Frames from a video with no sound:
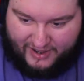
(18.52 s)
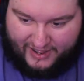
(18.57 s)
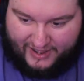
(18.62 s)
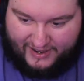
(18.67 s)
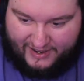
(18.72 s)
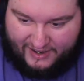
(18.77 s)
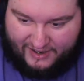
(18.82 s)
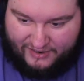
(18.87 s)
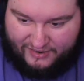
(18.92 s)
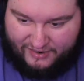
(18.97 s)

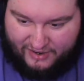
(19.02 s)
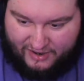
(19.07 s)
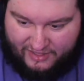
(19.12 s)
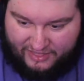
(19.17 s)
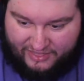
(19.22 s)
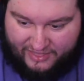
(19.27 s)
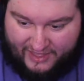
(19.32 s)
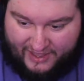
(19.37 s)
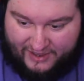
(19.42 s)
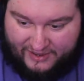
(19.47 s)
800,
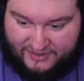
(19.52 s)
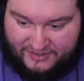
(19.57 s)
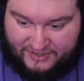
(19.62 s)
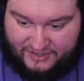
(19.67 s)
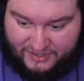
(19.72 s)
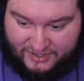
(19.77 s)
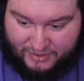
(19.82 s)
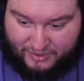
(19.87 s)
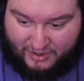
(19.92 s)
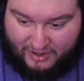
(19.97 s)
1,000,
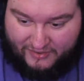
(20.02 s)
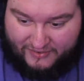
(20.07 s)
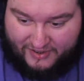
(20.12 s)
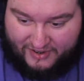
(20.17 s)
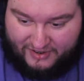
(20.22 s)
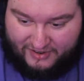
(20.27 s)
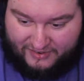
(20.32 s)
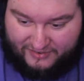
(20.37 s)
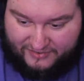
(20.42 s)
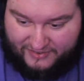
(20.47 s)

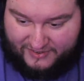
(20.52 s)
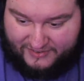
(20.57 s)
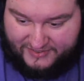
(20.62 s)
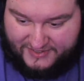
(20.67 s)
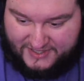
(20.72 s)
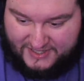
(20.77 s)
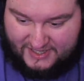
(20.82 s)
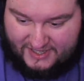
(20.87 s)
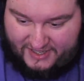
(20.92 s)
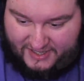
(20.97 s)
1,200,
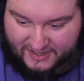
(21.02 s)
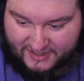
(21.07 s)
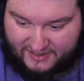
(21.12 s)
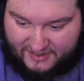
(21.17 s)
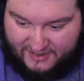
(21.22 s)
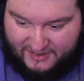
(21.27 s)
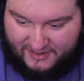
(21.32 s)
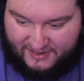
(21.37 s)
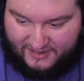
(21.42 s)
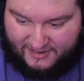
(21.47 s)
15.
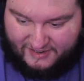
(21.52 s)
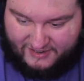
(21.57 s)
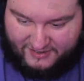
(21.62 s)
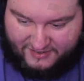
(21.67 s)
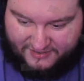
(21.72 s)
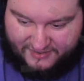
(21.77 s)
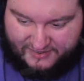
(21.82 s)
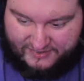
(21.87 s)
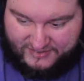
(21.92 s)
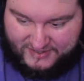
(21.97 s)

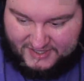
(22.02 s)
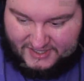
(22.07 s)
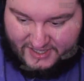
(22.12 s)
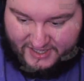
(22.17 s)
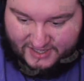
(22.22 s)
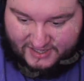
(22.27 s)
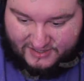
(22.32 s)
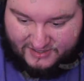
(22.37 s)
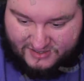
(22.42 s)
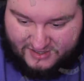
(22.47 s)

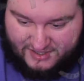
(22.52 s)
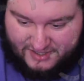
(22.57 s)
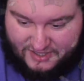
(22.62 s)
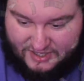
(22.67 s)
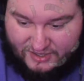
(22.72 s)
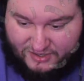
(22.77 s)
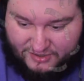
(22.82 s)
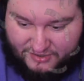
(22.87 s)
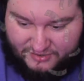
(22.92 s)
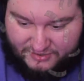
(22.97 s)
15,
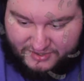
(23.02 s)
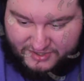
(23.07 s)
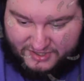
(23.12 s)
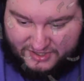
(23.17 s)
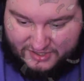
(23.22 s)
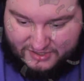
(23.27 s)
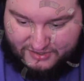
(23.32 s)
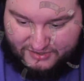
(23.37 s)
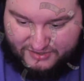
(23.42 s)
2, 2,